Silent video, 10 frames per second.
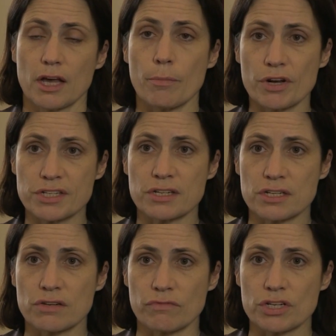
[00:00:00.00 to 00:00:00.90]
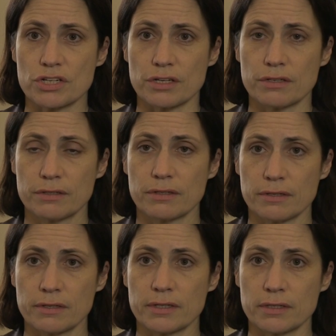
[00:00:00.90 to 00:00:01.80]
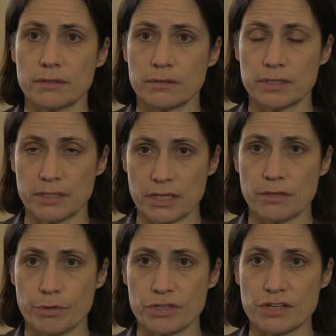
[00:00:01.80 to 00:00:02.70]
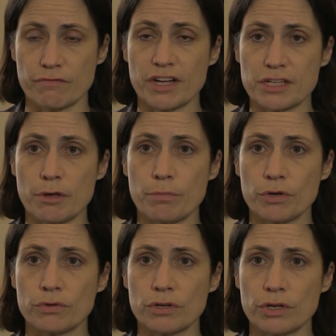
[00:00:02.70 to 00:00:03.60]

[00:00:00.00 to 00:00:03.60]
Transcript: a president in Russia, in the person of Vladimir Putin,